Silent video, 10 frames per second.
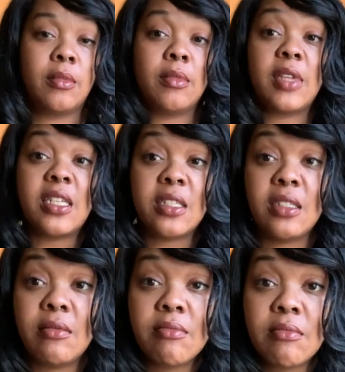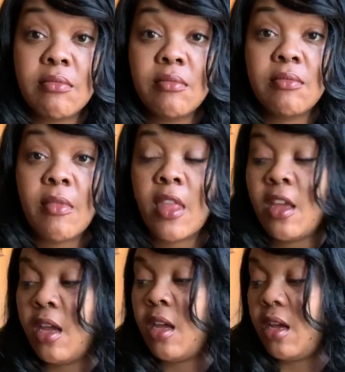That's it.
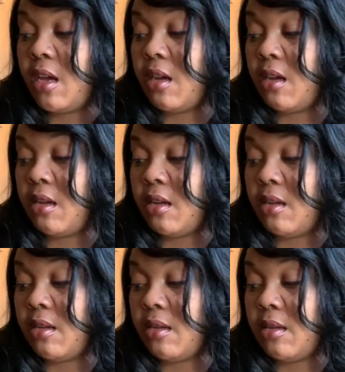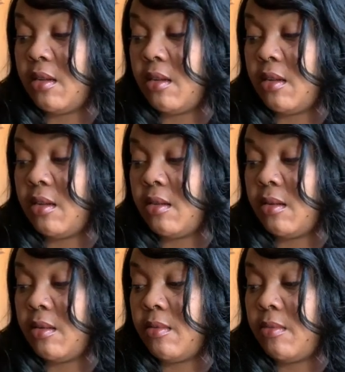
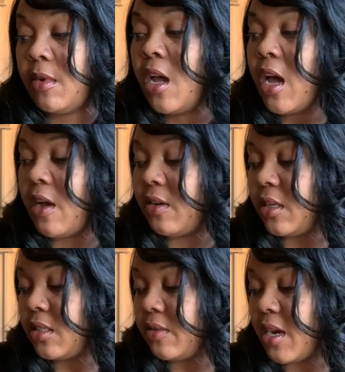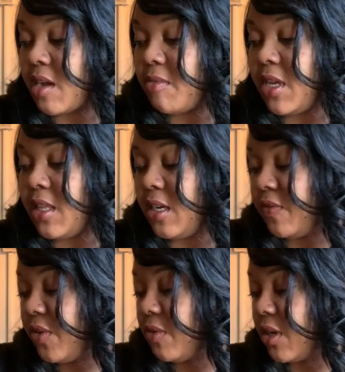Um, I would also recommend that
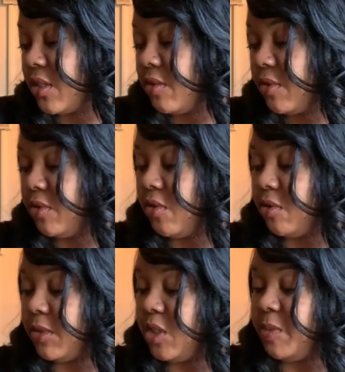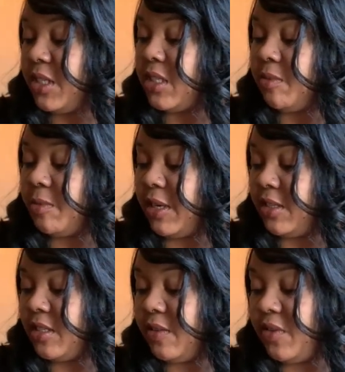if you are someone who normally speaks up
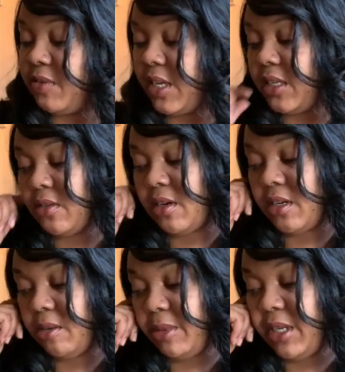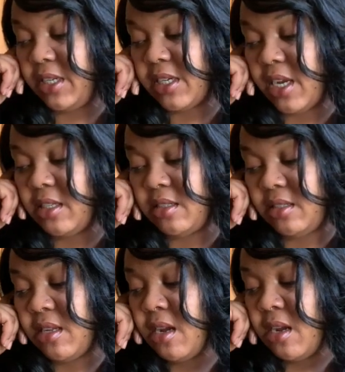about stuff you realize there aren't going to be any
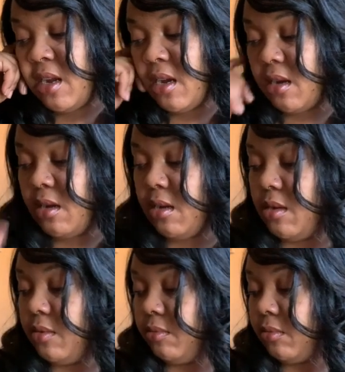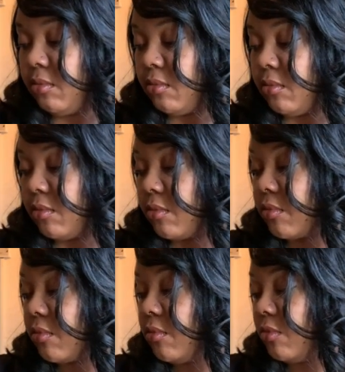changes, um,
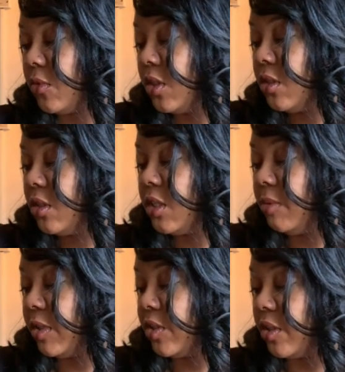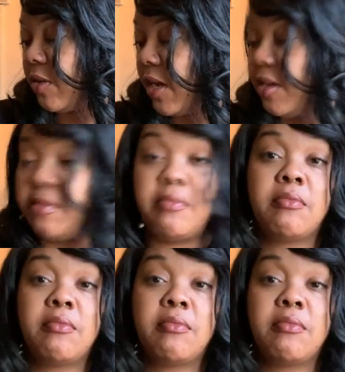keep that shit quiet.